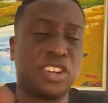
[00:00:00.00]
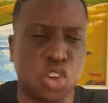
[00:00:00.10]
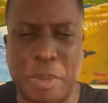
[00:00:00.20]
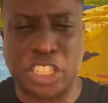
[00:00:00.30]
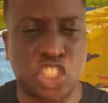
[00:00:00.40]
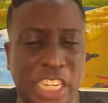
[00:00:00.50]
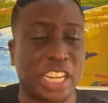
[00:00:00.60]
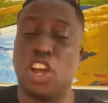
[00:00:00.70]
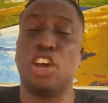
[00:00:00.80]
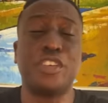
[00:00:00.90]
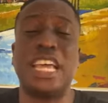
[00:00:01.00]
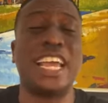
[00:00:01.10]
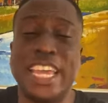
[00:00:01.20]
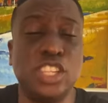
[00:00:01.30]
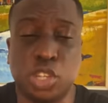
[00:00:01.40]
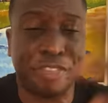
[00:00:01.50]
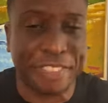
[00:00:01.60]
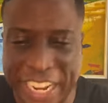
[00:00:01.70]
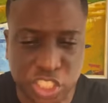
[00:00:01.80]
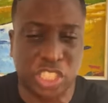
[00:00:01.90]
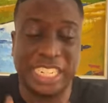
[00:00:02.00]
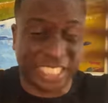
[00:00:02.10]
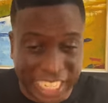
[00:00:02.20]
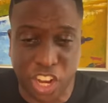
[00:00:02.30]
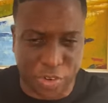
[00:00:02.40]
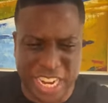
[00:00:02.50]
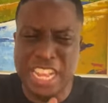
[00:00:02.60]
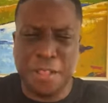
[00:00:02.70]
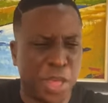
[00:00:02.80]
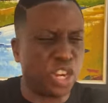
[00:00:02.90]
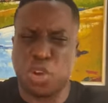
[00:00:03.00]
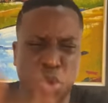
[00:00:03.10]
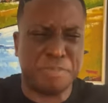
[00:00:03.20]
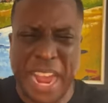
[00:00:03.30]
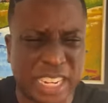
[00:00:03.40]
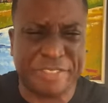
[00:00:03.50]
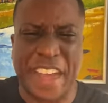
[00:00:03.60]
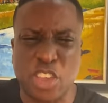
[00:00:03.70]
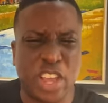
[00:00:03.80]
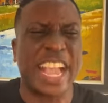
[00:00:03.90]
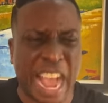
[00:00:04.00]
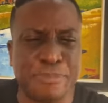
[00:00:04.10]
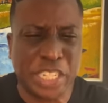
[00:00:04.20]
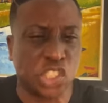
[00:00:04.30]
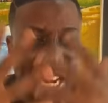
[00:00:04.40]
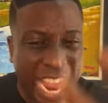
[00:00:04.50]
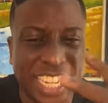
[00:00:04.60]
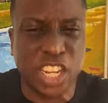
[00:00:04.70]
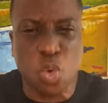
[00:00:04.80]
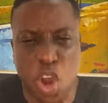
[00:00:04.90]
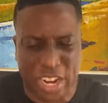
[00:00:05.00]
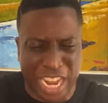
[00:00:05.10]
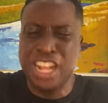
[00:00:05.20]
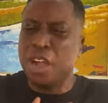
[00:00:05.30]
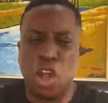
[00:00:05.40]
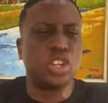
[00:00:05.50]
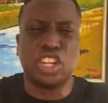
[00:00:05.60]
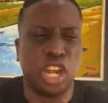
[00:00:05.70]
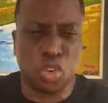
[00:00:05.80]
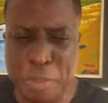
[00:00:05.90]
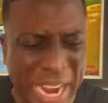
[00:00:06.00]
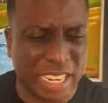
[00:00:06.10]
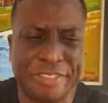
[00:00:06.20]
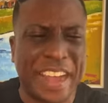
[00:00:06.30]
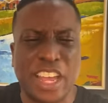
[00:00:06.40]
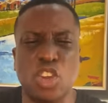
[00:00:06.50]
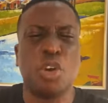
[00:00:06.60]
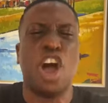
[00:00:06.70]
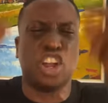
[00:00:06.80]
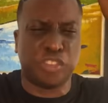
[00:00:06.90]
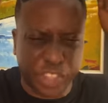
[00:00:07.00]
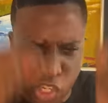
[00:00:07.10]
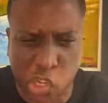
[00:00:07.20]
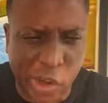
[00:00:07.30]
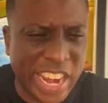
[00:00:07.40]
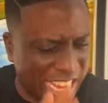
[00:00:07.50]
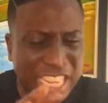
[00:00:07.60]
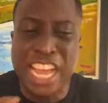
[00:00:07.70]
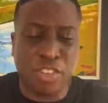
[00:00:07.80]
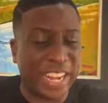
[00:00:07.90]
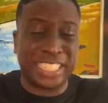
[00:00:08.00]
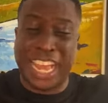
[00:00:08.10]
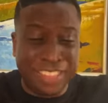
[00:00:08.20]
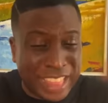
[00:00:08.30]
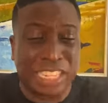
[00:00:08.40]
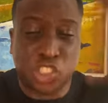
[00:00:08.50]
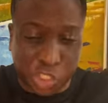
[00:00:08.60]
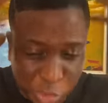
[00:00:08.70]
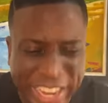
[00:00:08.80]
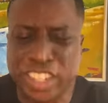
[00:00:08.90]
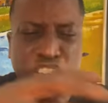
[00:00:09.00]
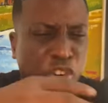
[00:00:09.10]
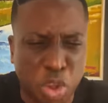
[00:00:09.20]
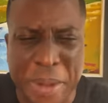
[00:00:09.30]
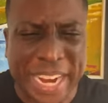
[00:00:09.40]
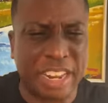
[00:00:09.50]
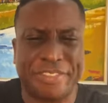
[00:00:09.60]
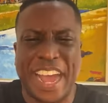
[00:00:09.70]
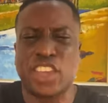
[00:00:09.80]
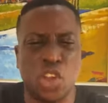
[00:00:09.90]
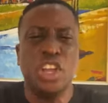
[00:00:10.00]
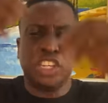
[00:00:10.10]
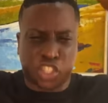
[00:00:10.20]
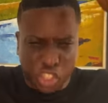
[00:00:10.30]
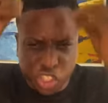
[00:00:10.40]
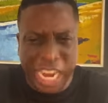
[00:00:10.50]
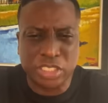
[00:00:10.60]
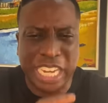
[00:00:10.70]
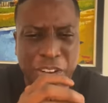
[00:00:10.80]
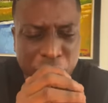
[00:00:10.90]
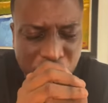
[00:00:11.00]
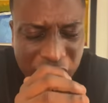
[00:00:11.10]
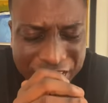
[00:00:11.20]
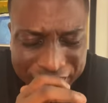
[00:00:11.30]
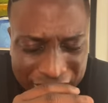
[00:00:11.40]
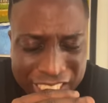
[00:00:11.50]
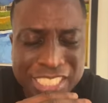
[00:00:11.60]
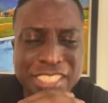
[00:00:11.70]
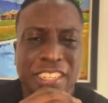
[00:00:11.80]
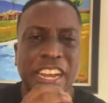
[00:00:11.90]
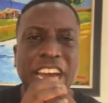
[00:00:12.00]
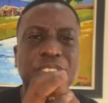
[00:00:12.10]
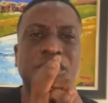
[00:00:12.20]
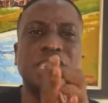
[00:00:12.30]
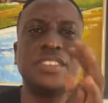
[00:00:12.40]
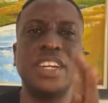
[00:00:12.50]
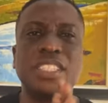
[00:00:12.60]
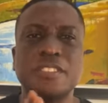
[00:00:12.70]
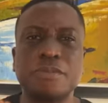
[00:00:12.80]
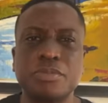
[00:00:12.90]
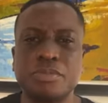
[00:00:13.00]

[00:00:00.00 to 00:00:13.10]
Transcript: Baroba Shatter. All of you that are into fashion and tailoring, the Lord will magnify you. Carpentry, handiworker. Oh, the Lord will magnify you. All of the traders, right in that trade, the Lord will magnify you. Shout, I receive it. I receive it.